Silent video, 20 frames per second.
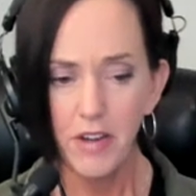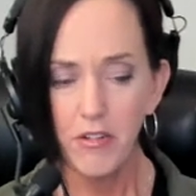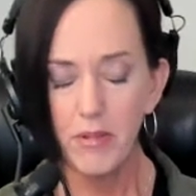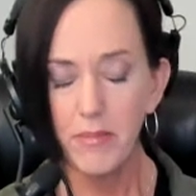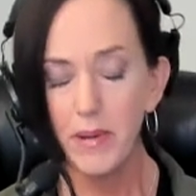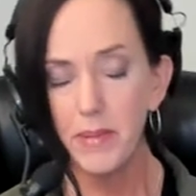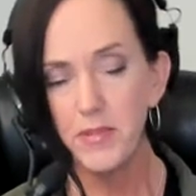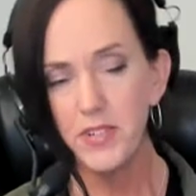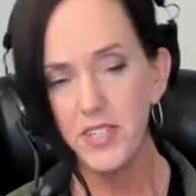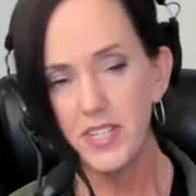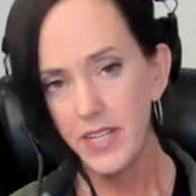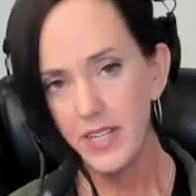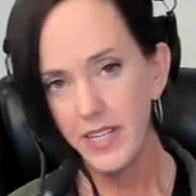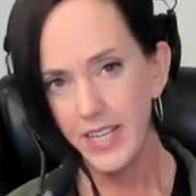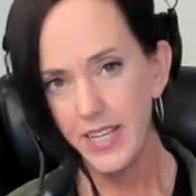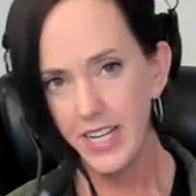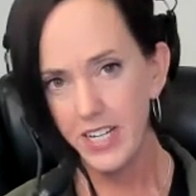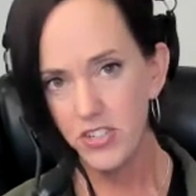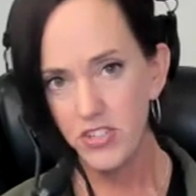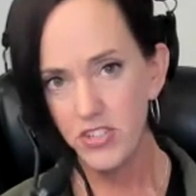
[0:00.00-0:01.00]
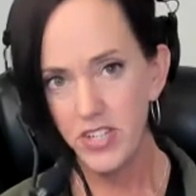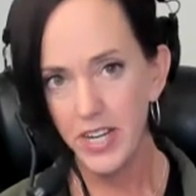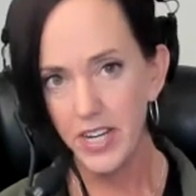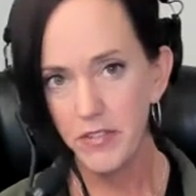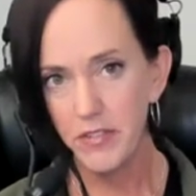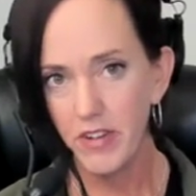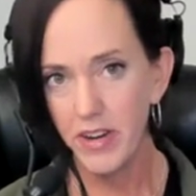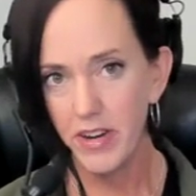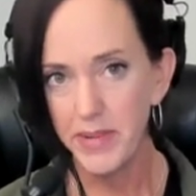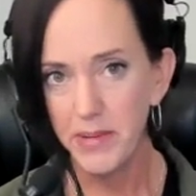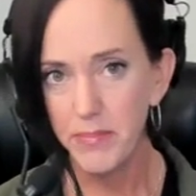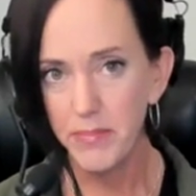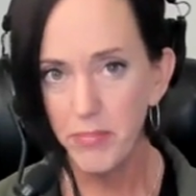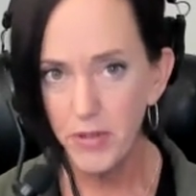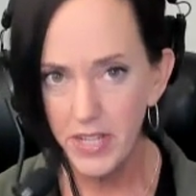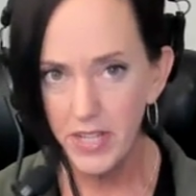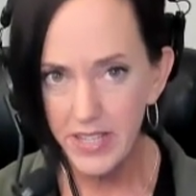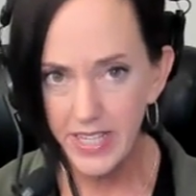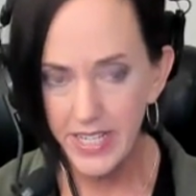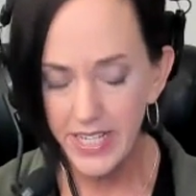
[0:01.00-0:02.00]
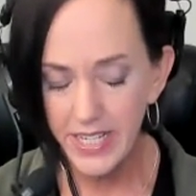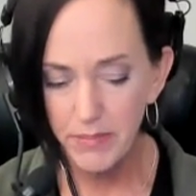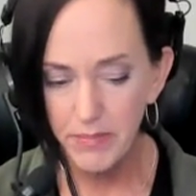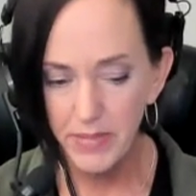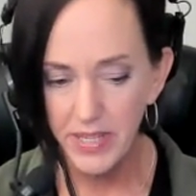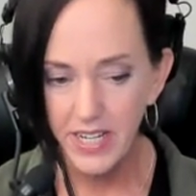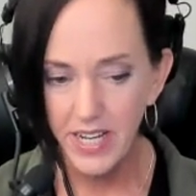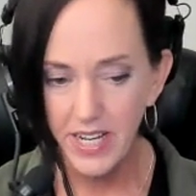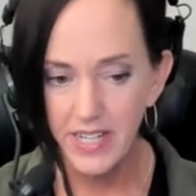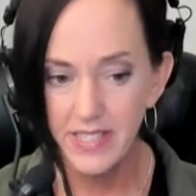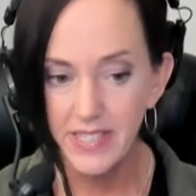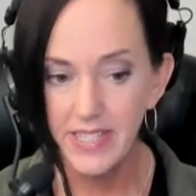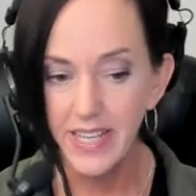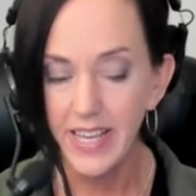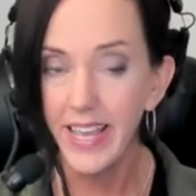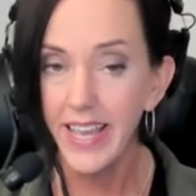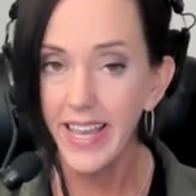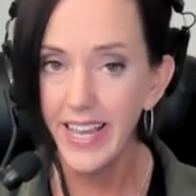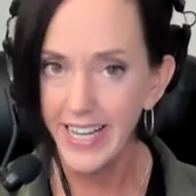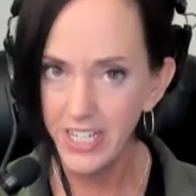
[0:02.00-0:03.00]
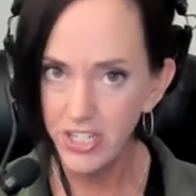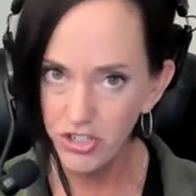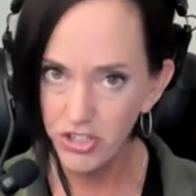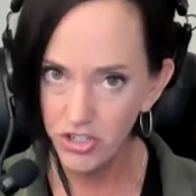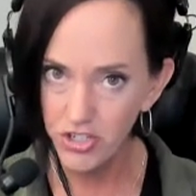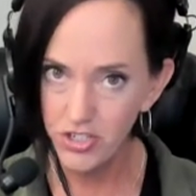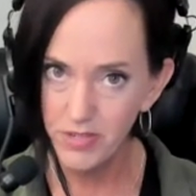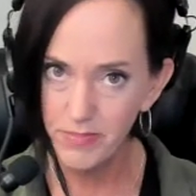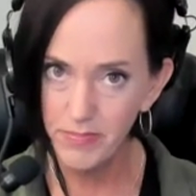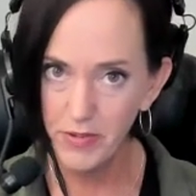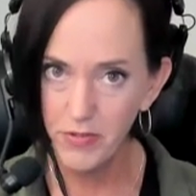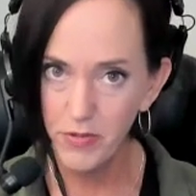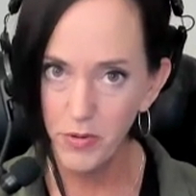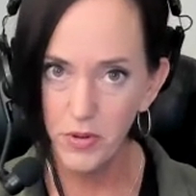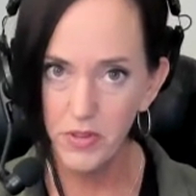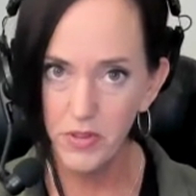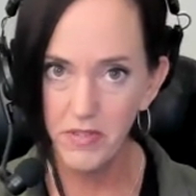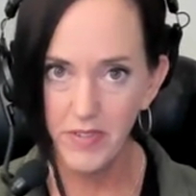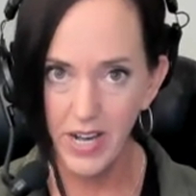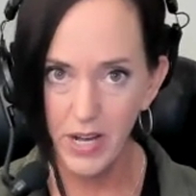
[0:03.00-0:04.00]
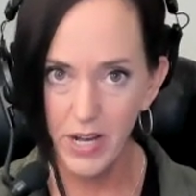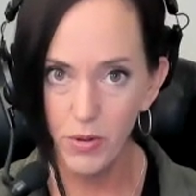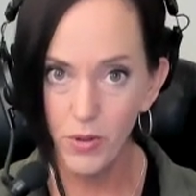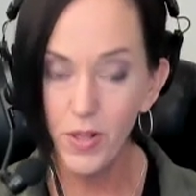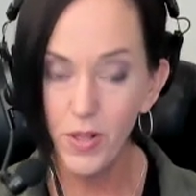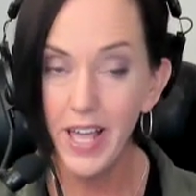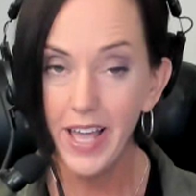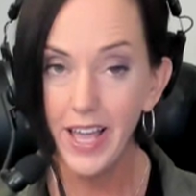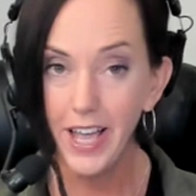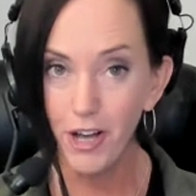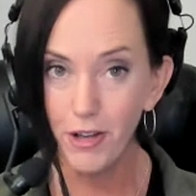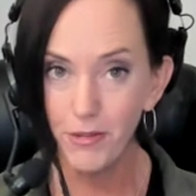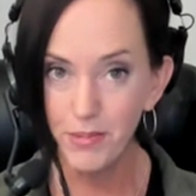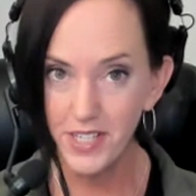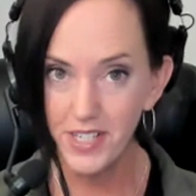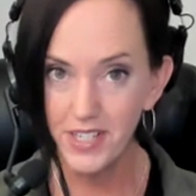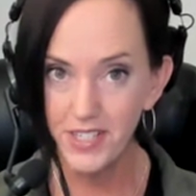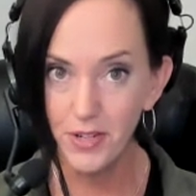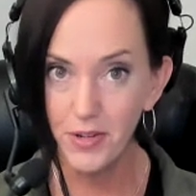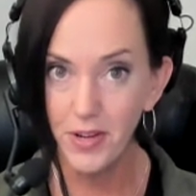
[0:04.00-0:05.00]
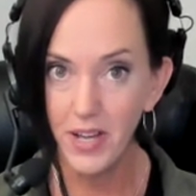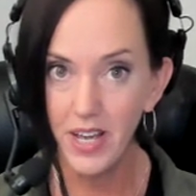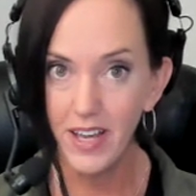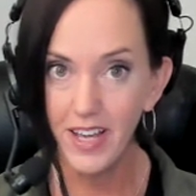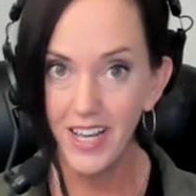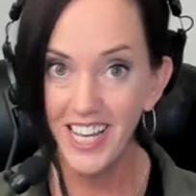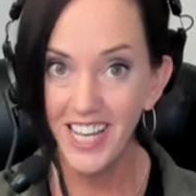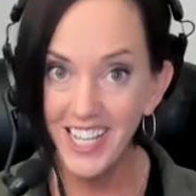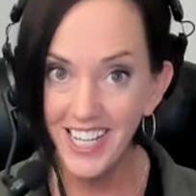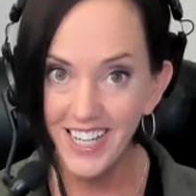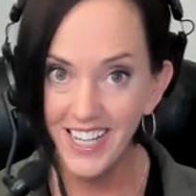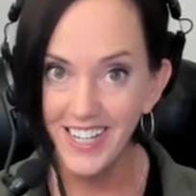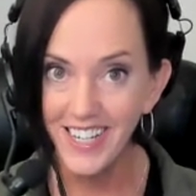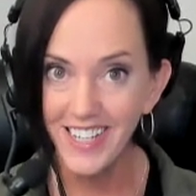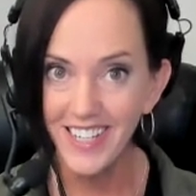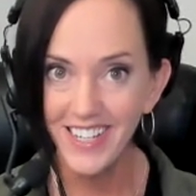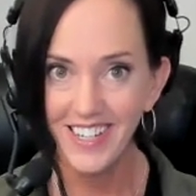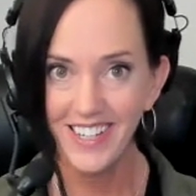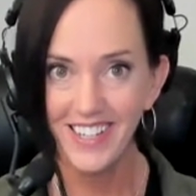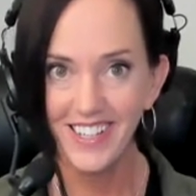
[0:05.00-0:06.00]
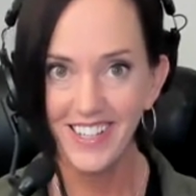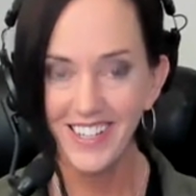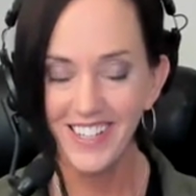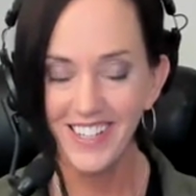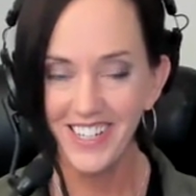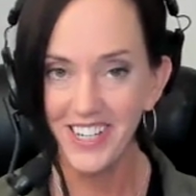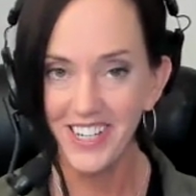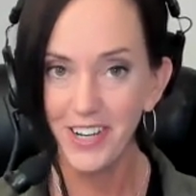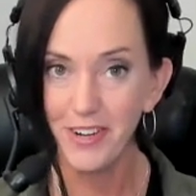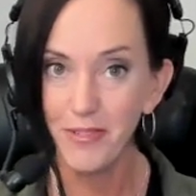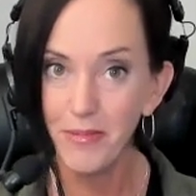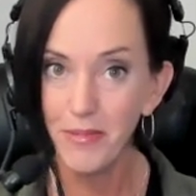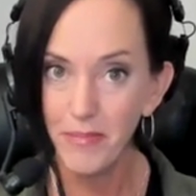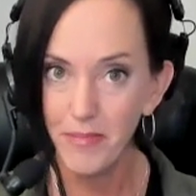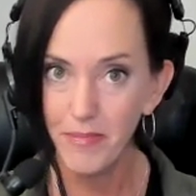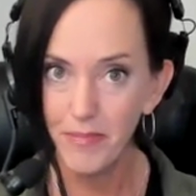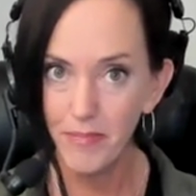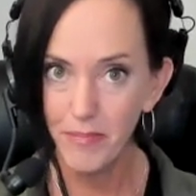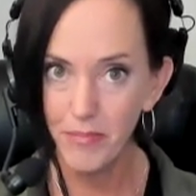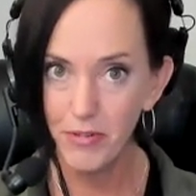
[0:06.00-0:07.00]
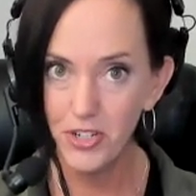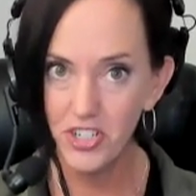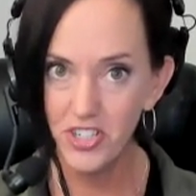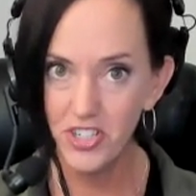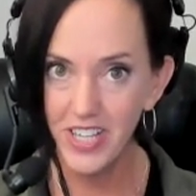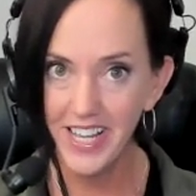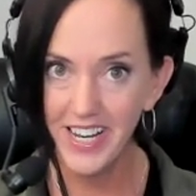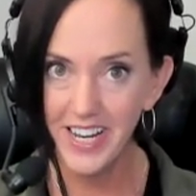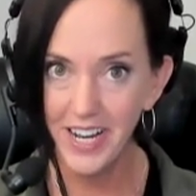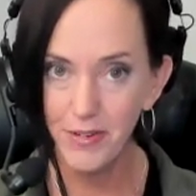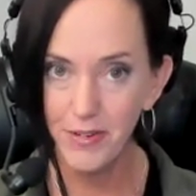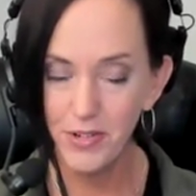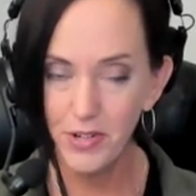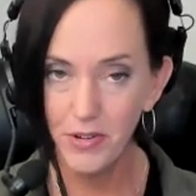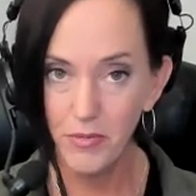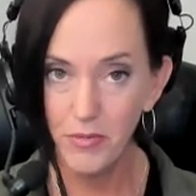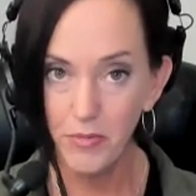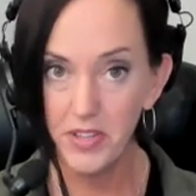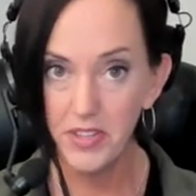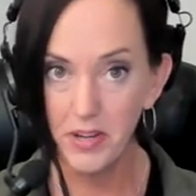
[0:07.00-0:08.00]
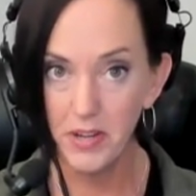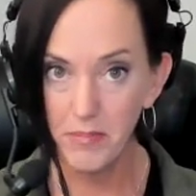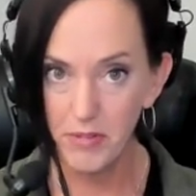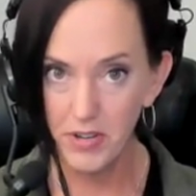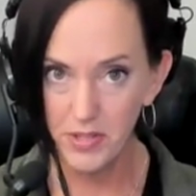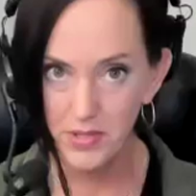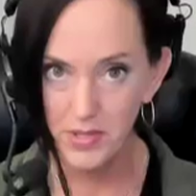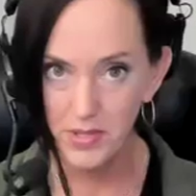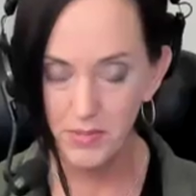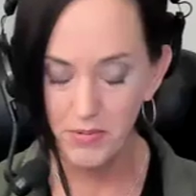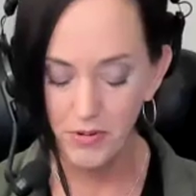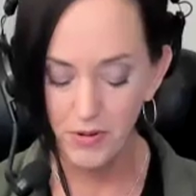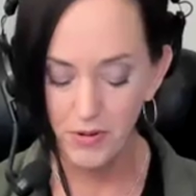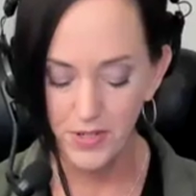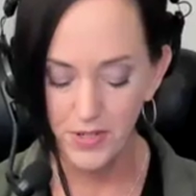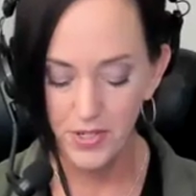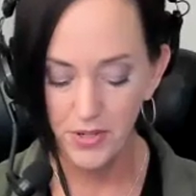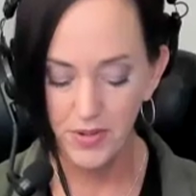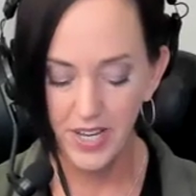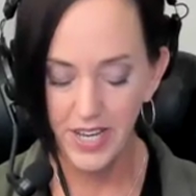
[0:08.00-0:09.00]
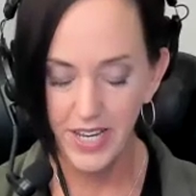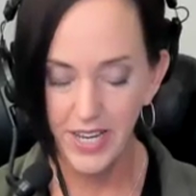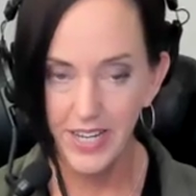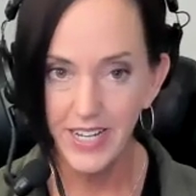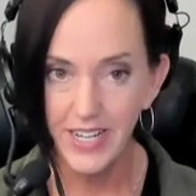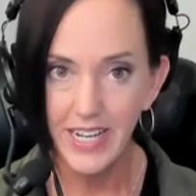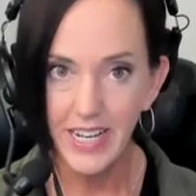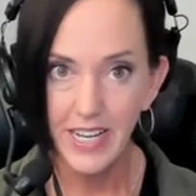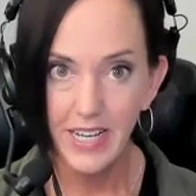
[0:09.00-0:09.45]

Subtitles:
Remember to engage diaphragmatic breathing because the H before the vowel helps us to he, you know, push that out with our breath support, okay?